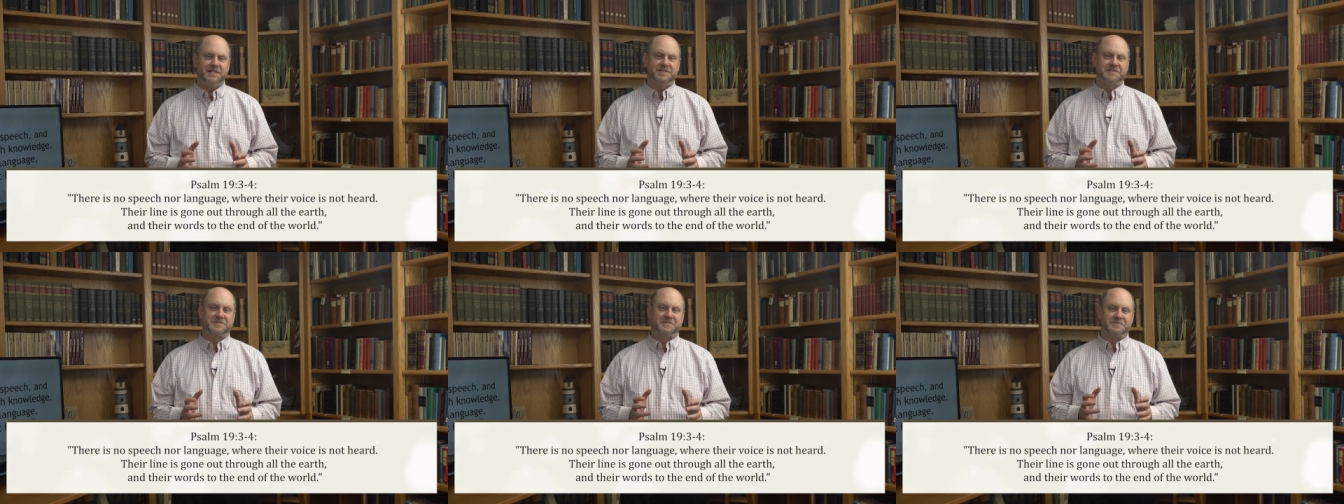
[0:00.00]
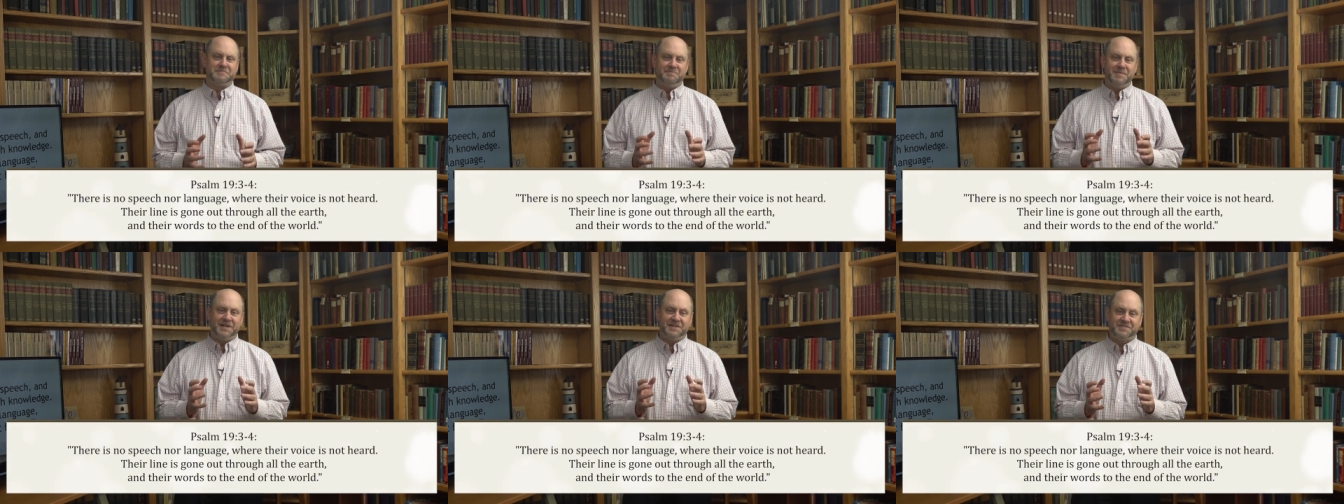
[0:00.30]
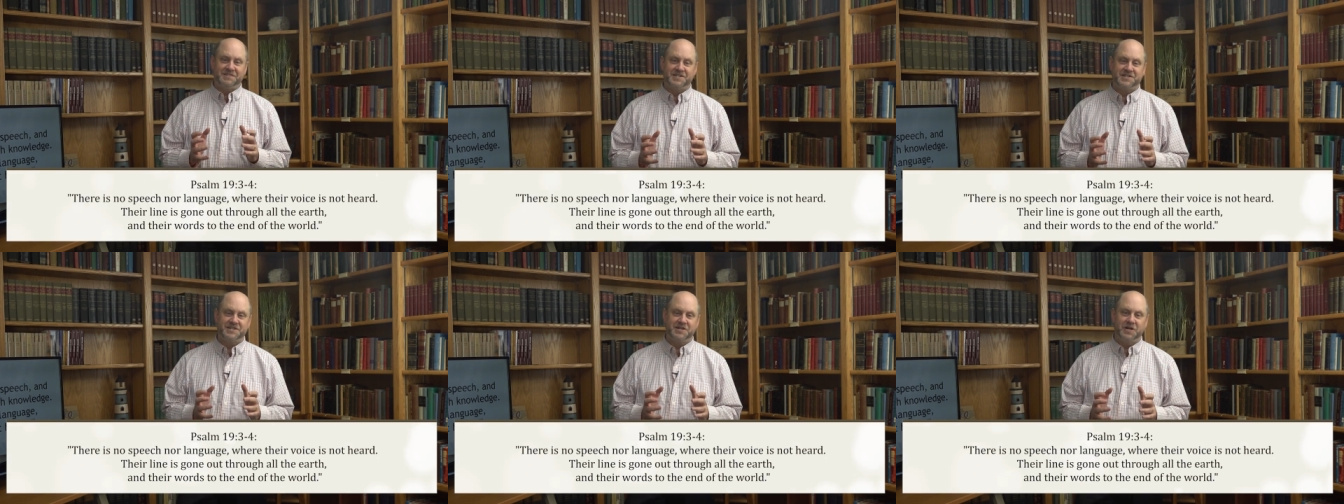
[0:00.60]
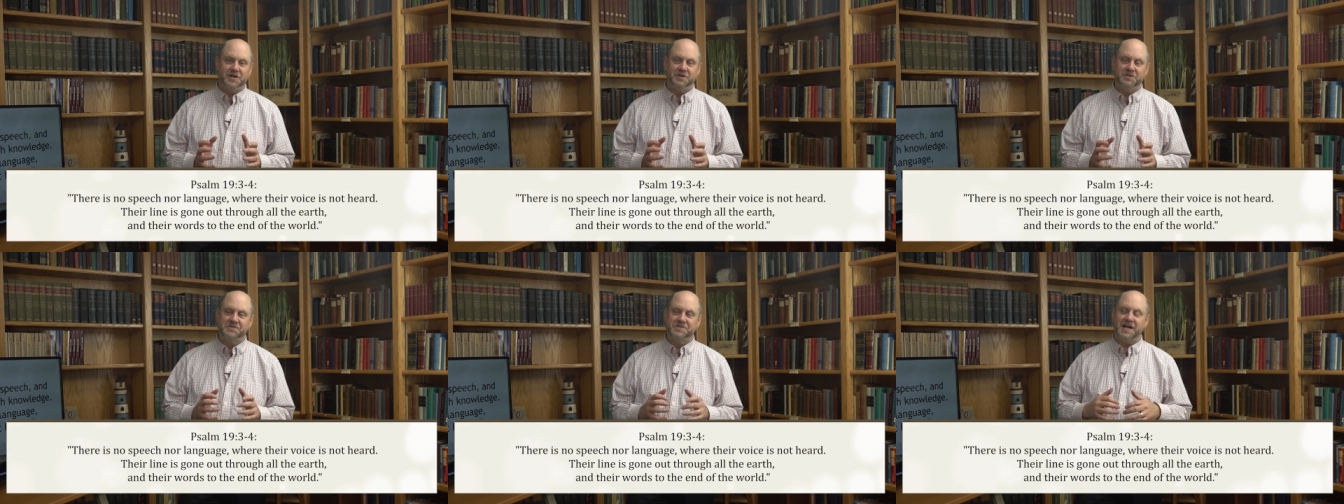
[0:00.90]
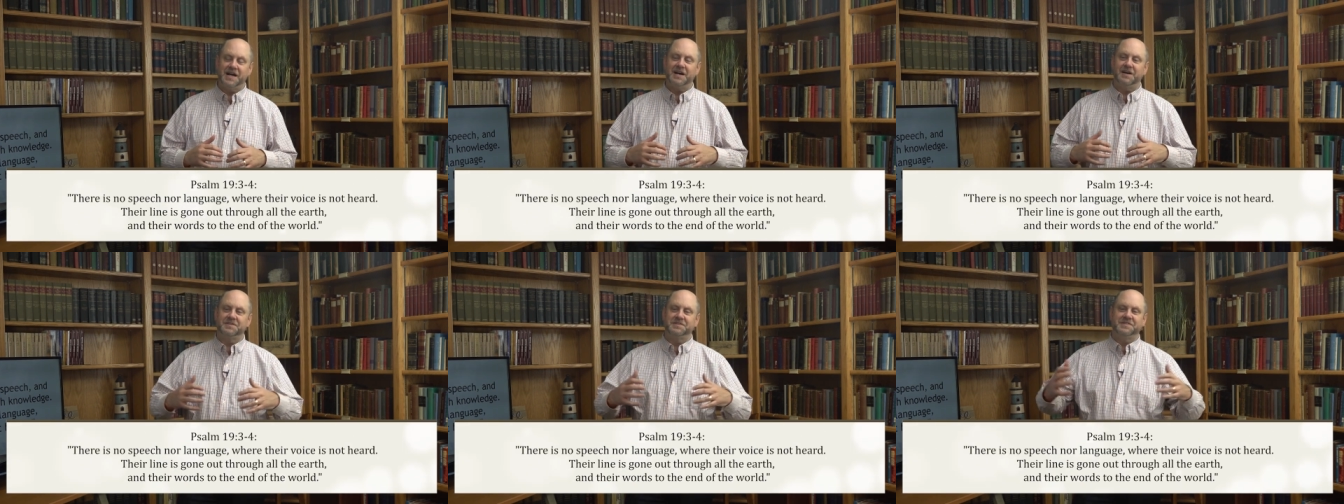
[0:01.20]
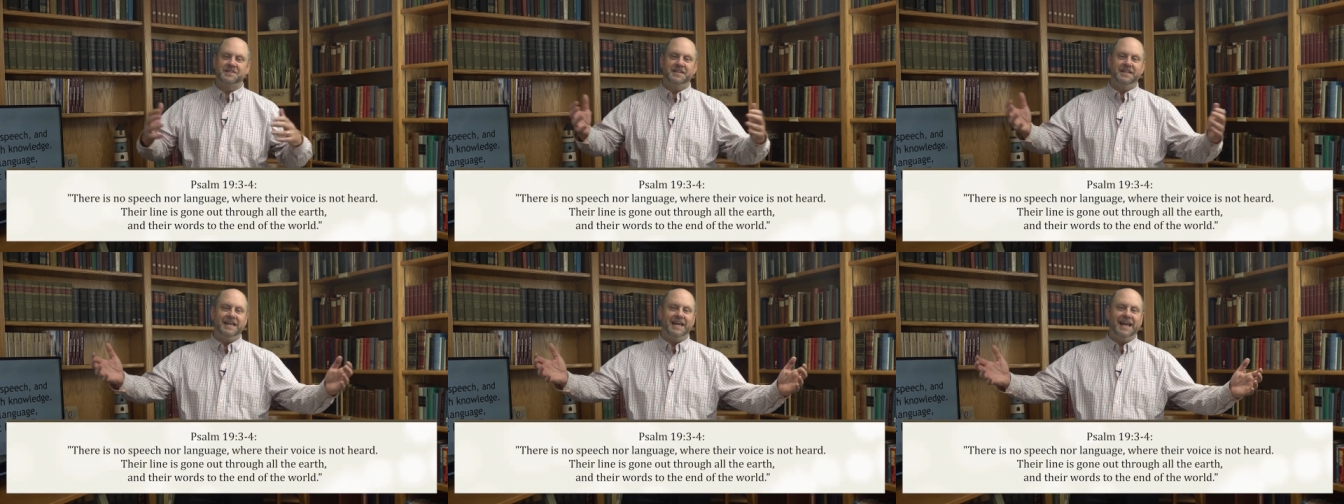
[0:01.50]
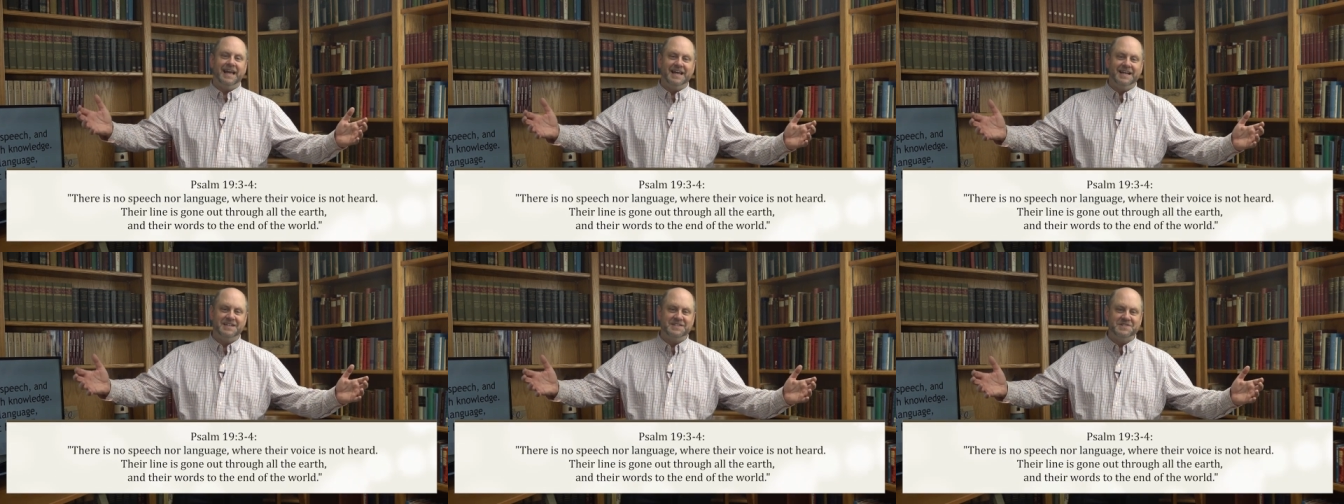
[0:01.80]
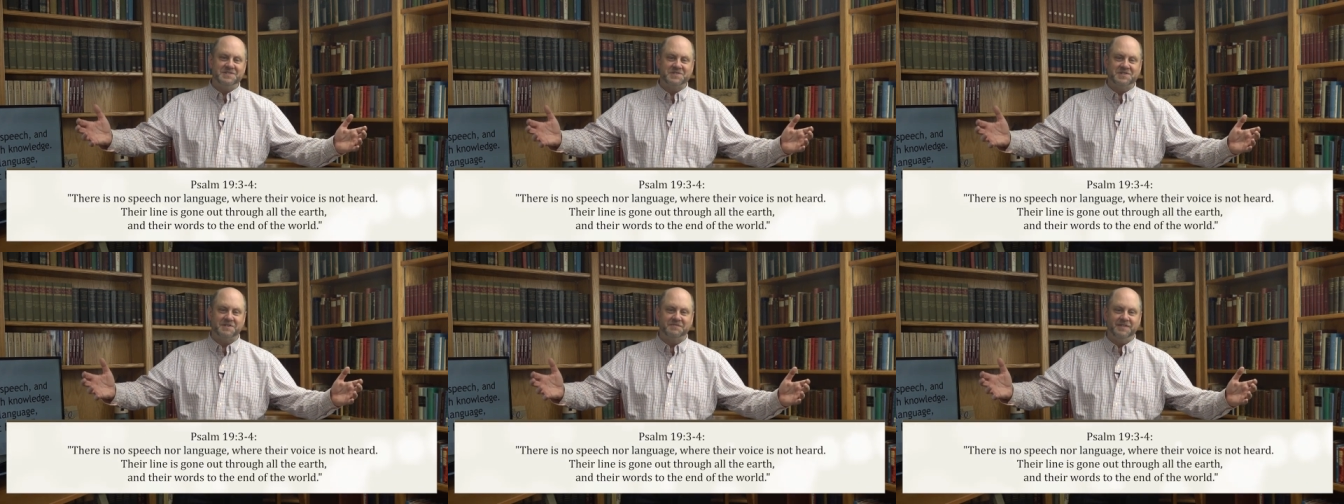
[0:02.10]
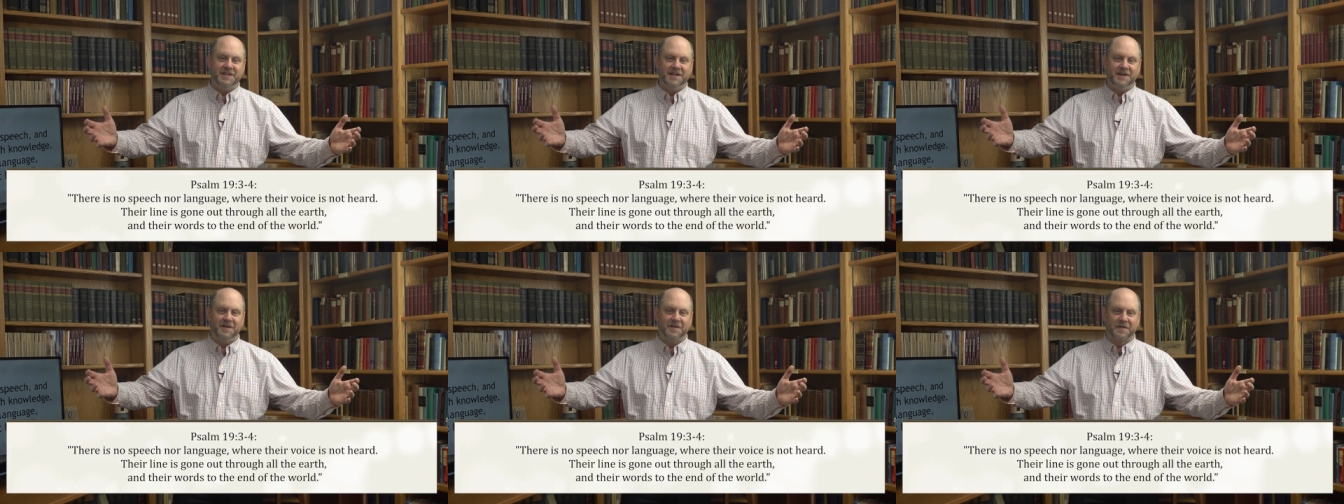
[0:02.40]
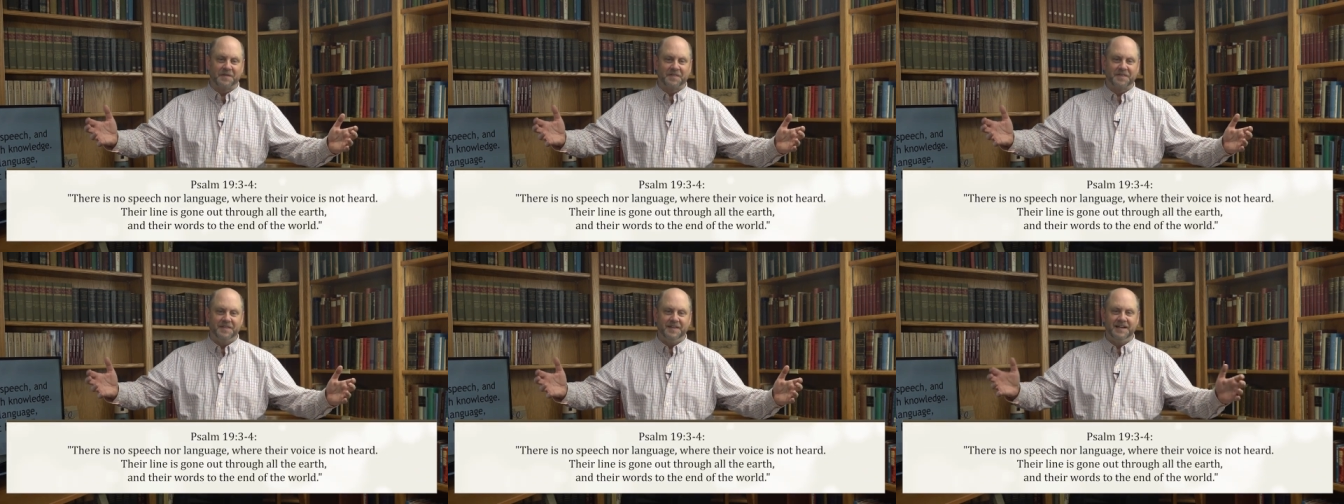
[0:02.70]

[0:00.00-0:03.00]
its message goes out to the ends of the earth.